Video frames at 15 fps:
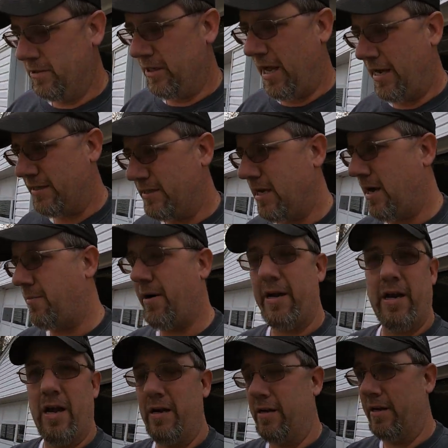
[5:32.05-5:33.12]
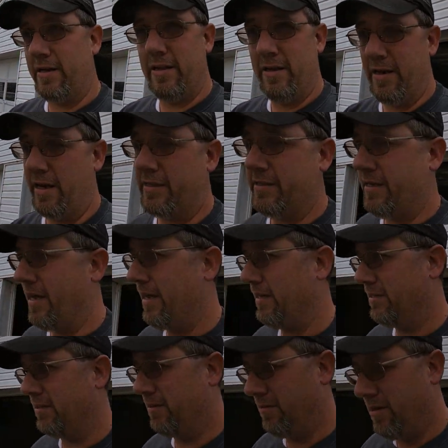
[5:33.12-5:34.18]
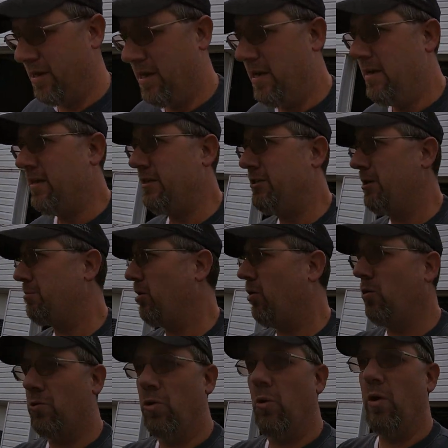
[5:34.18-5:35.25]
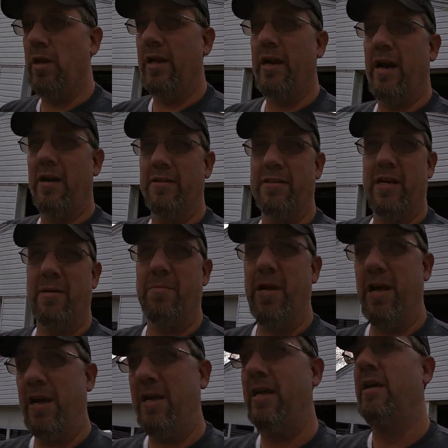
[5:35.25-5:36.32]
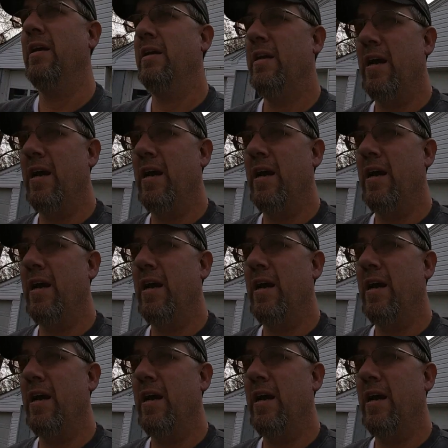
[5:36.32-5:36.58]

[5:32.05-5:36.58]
Last time I got it like the next day, so they shipped the whole toilet out same day.